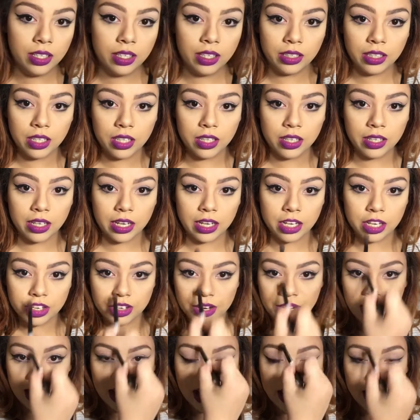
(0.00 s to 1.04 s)
And then look at it
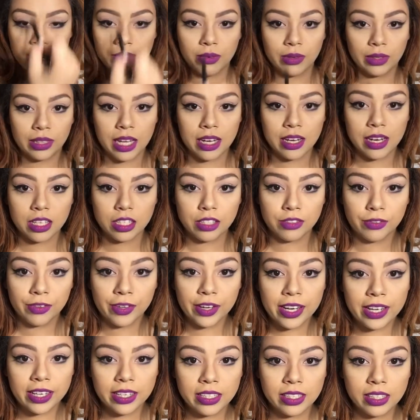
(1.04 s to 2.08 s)
straight ahead and what that does for
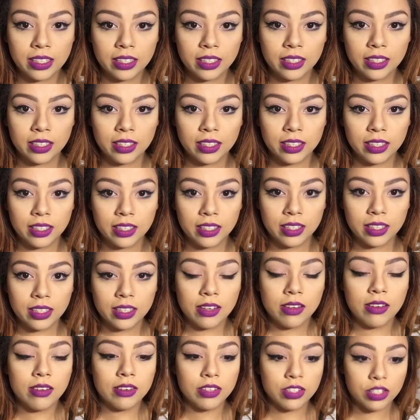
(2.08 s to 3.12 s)
it.
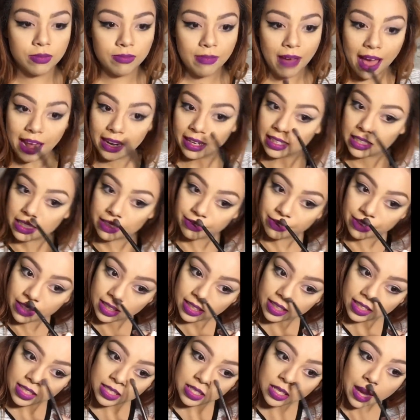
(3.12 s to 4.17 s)
Dramatic
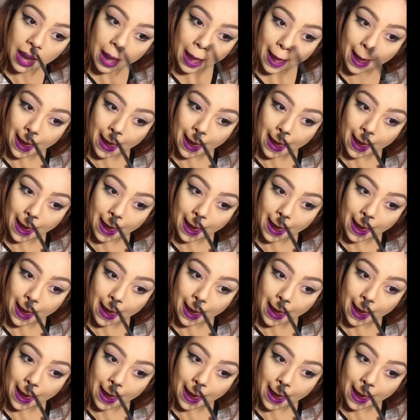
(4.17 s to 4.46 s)
difference.